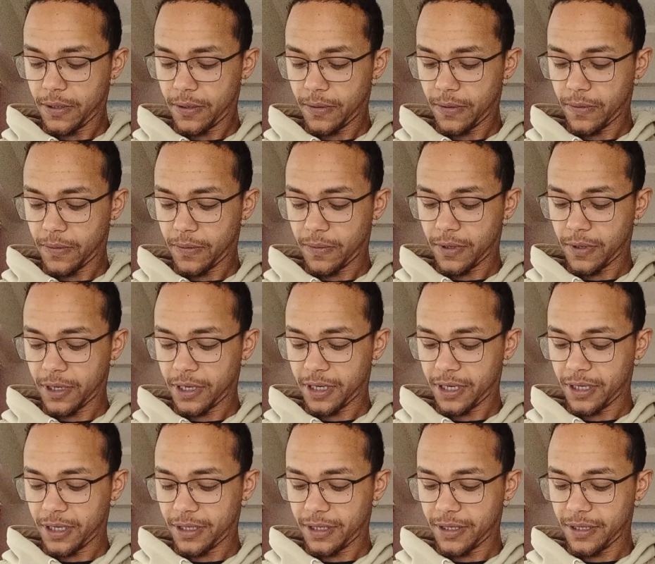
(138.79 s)

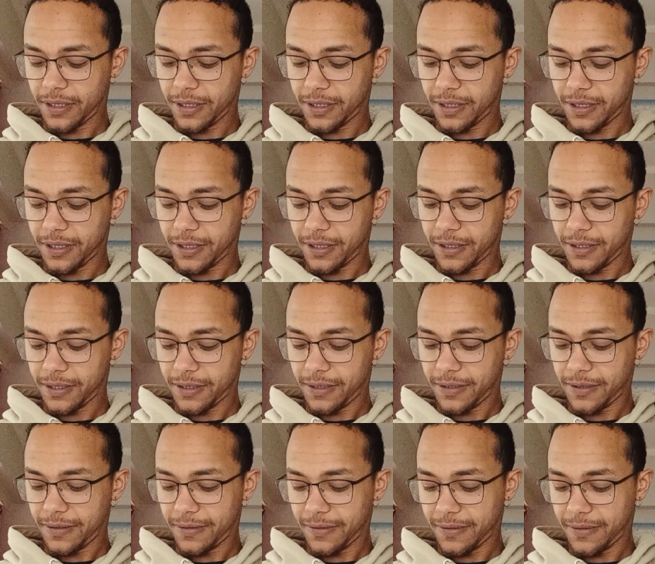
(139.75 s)
180 degrees.
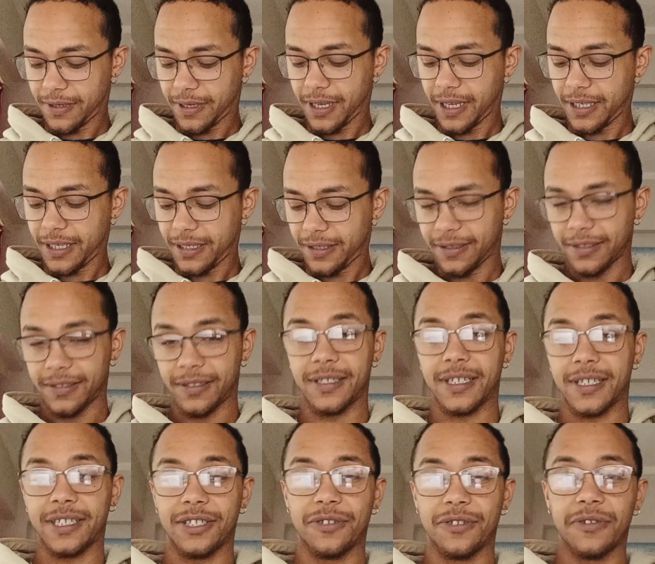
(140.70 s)
Right?
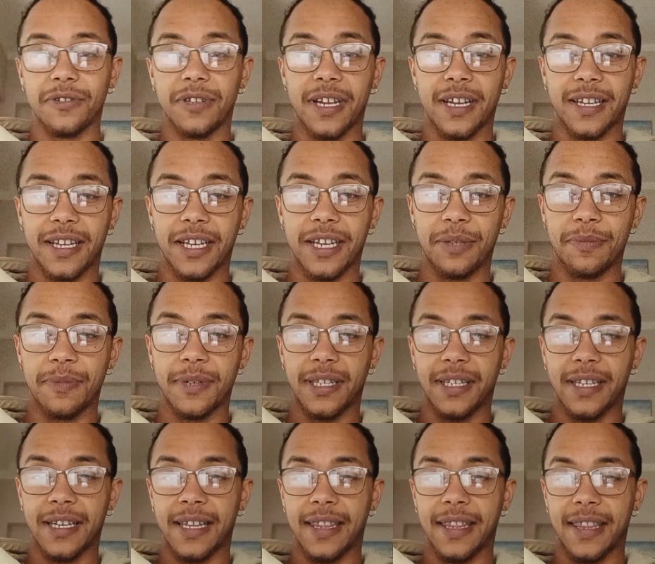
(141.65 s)
Doesn't look like it, but
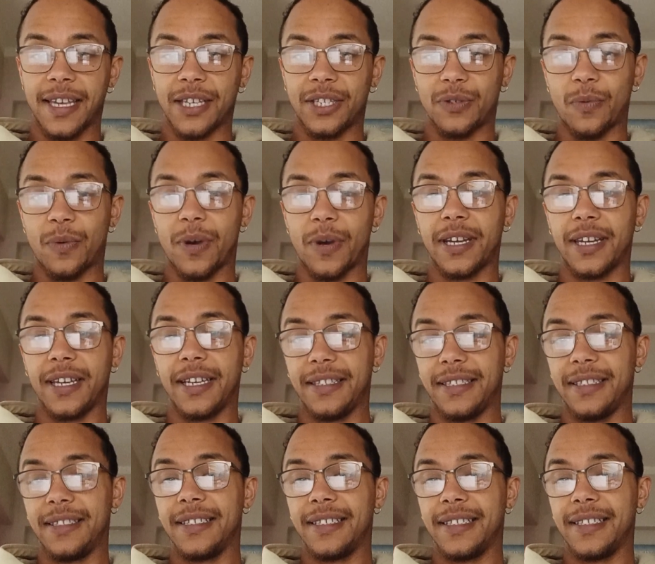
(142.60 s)
yeah, that's 180
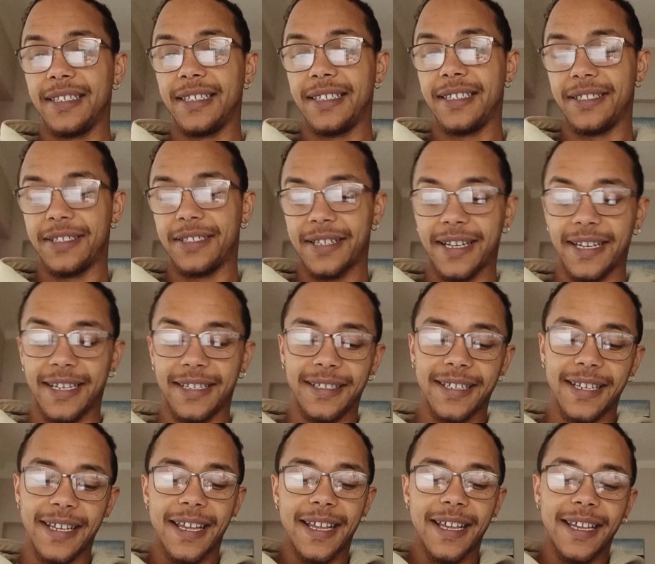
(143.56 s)
degrees, right?
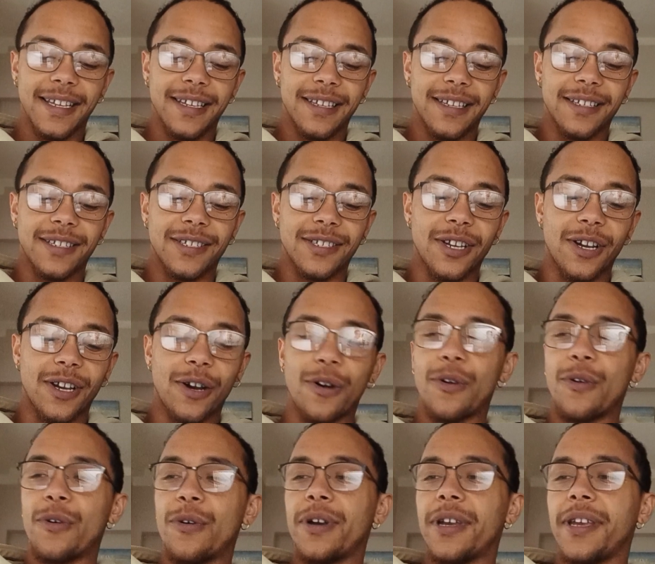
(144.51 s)

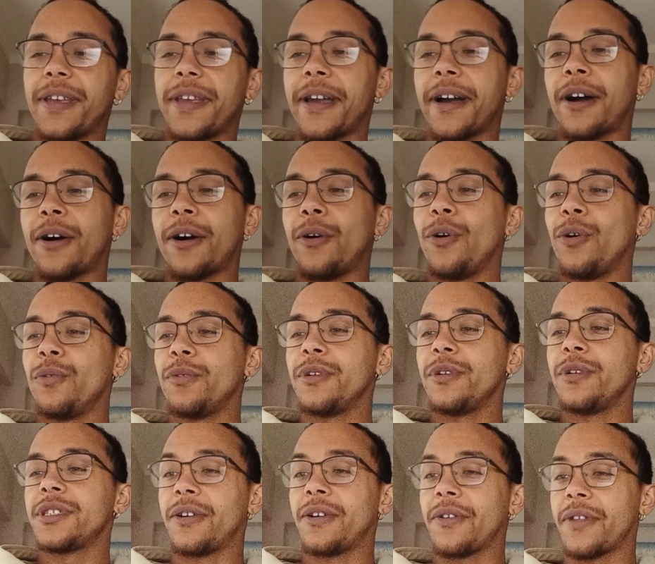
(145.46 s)
So yeah, always
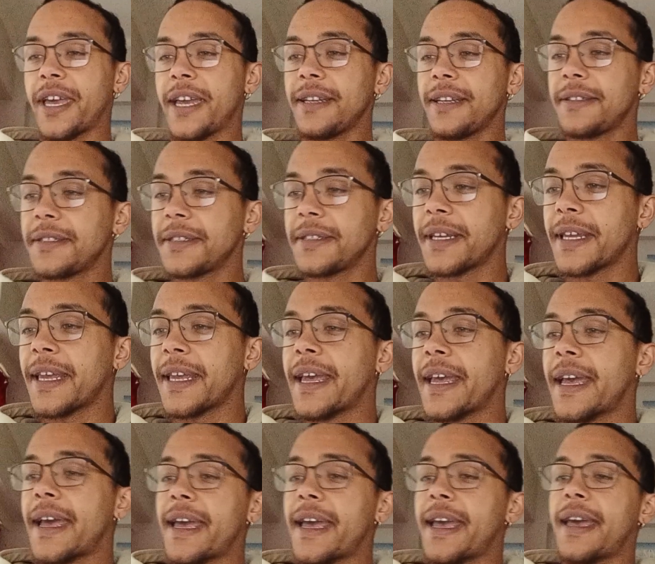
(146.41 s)
know that.
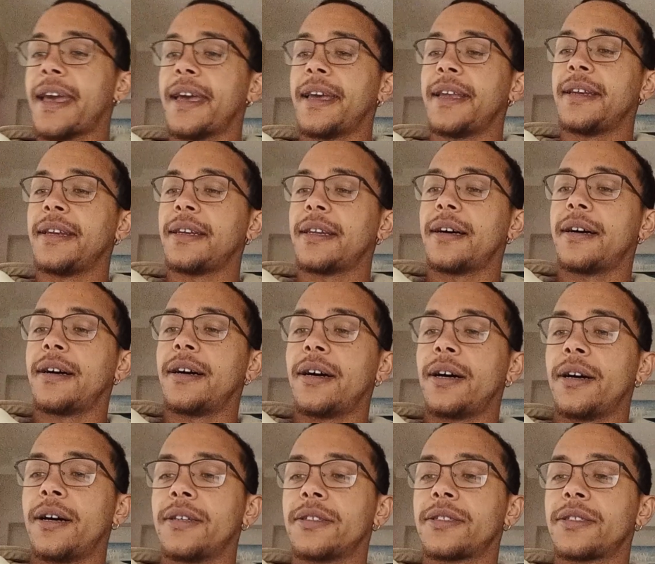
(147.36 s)
And
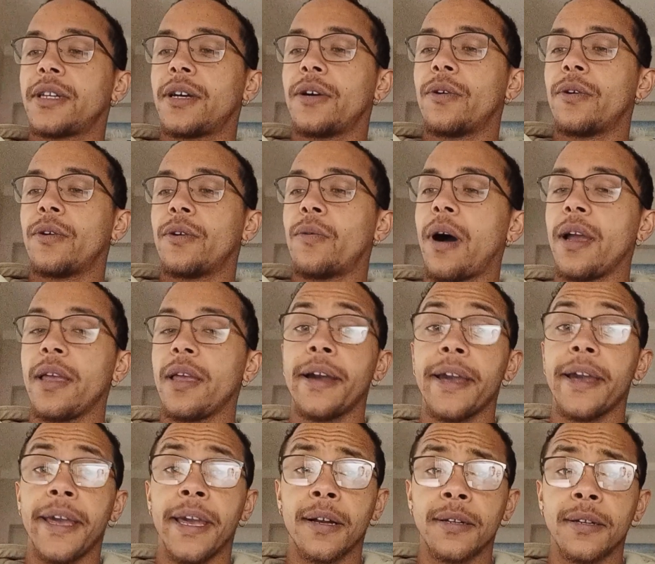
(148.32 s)
so why are
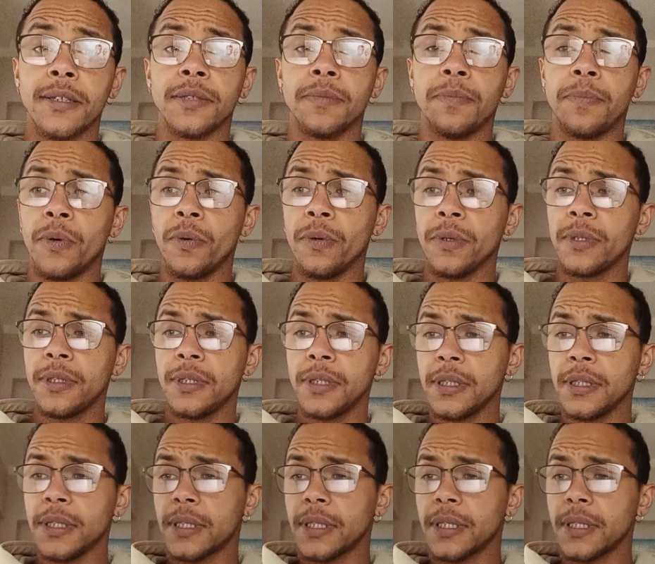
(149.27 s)
angles important?